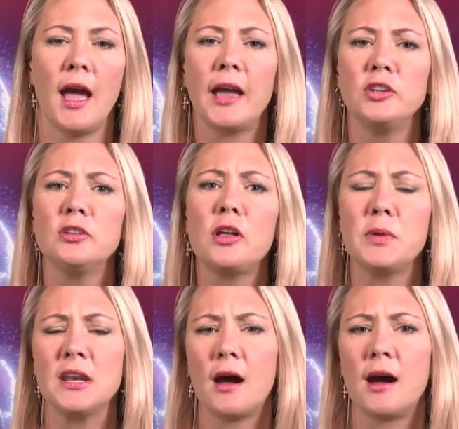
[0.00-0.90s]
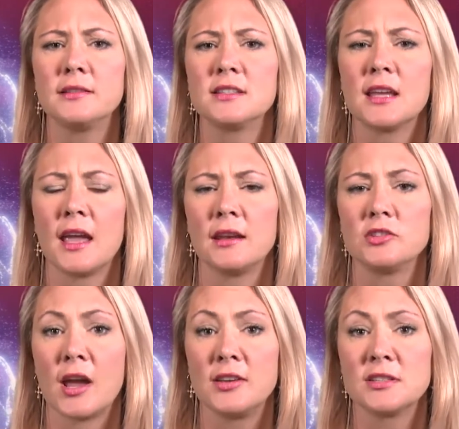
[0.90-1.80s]
And you lobbied hard to get
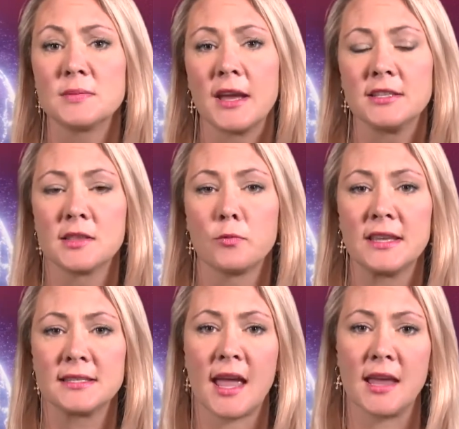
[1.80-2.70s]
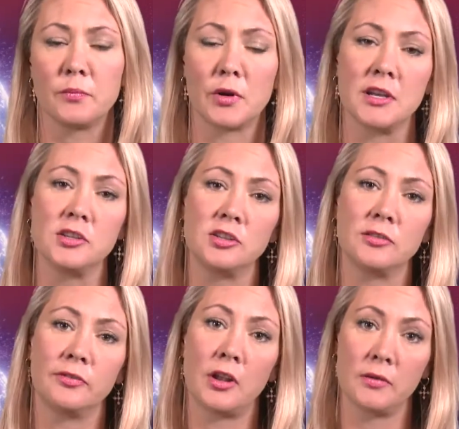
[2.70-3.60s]
changes made to the Westgate Bridge
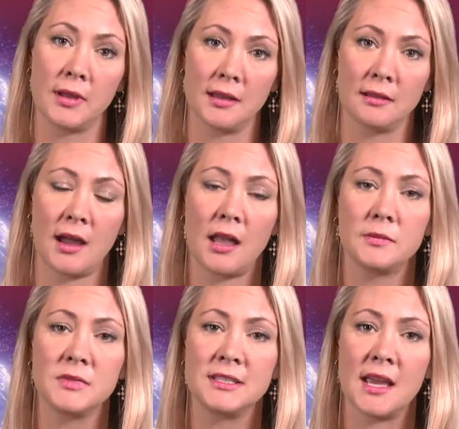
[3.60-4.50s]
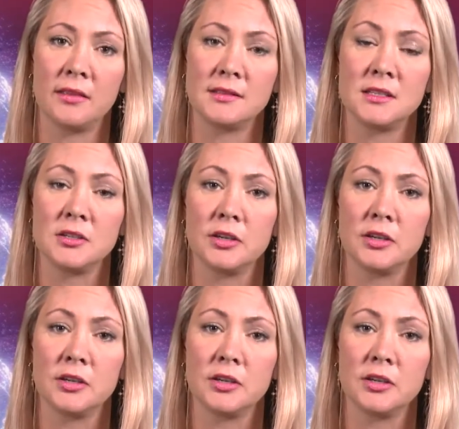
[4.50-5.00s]
following Allem's death, didn't you?